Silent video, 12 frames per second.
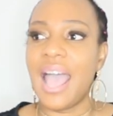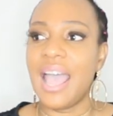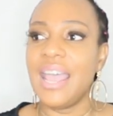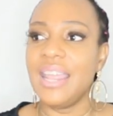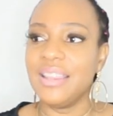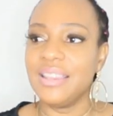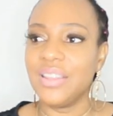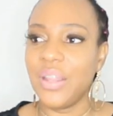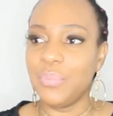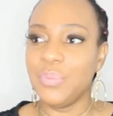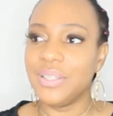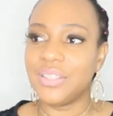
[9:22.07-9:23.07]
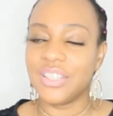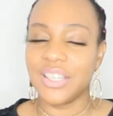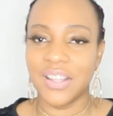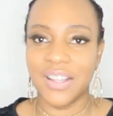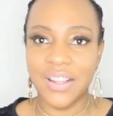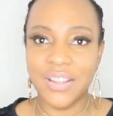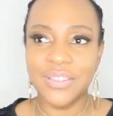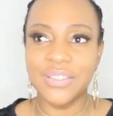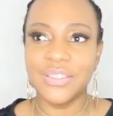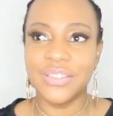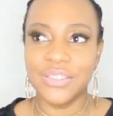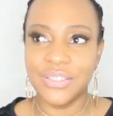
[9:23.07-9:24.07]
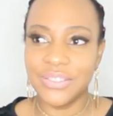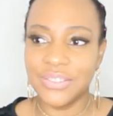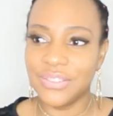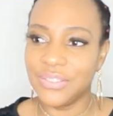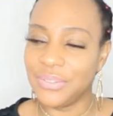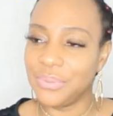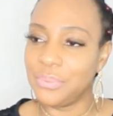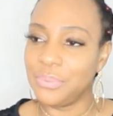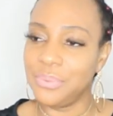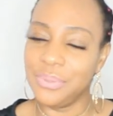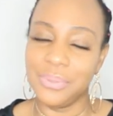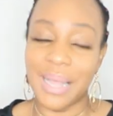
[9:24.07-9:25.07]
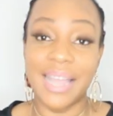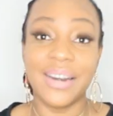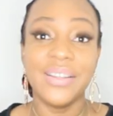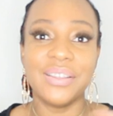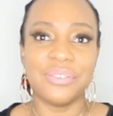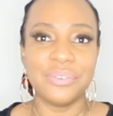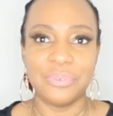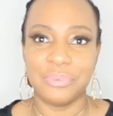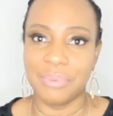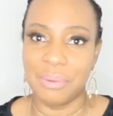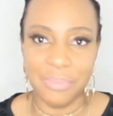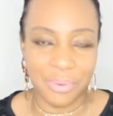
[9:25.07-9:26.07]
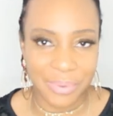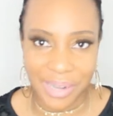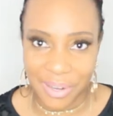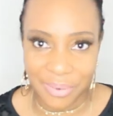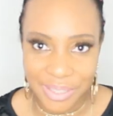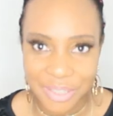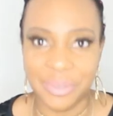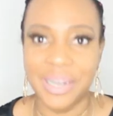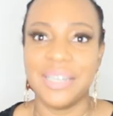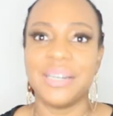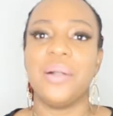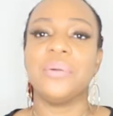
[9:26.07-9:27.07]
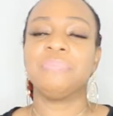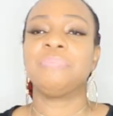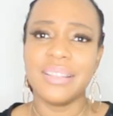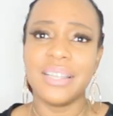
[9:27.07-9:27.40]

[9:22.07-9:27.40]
And let me tell you, woo, I don't even remember where I reach right now.